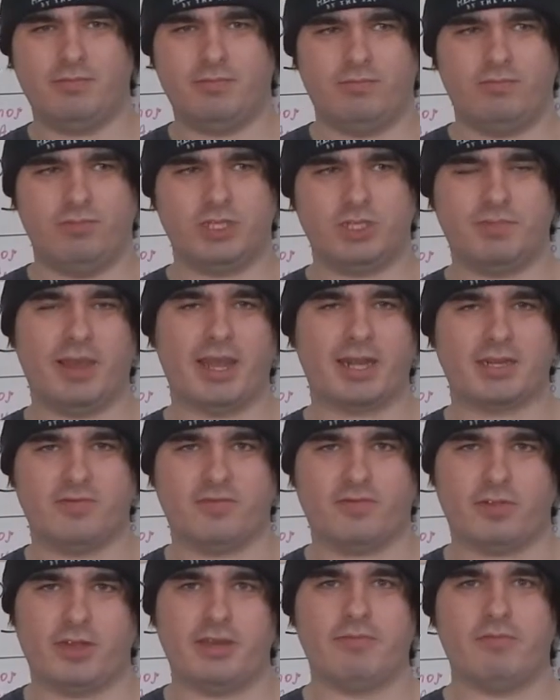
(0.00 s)

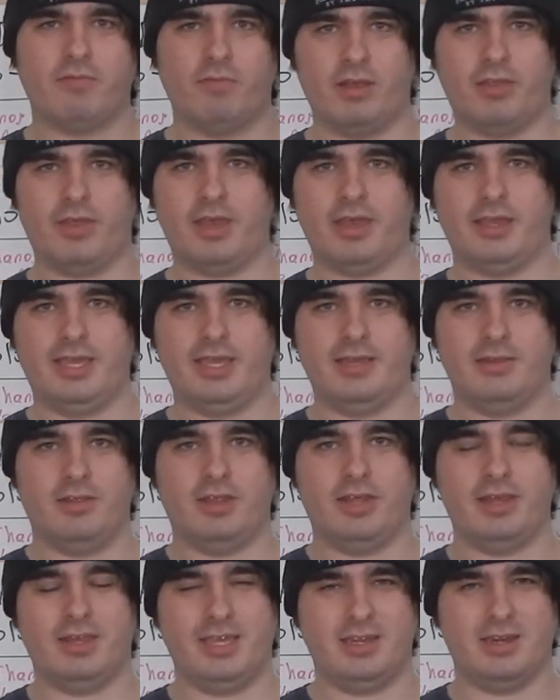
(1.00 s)
respectively, where
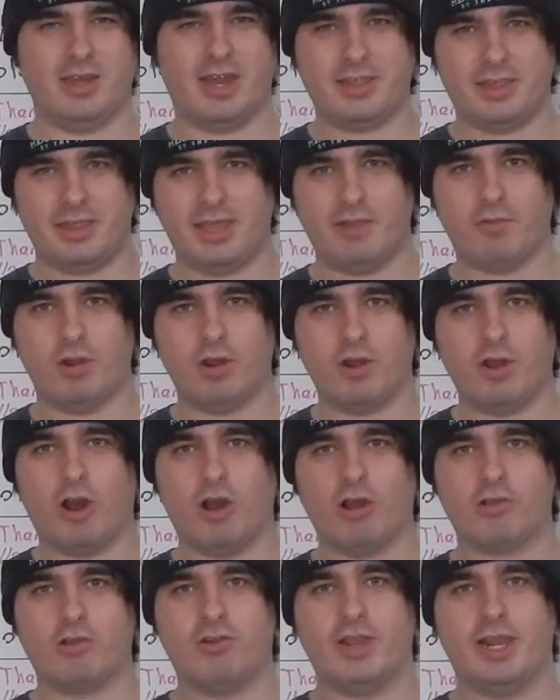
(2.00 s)
they weren't
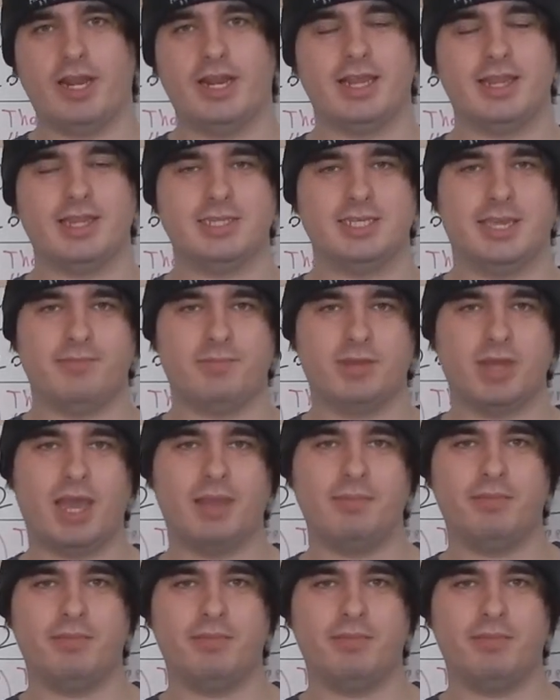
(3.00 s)
all created at the same time,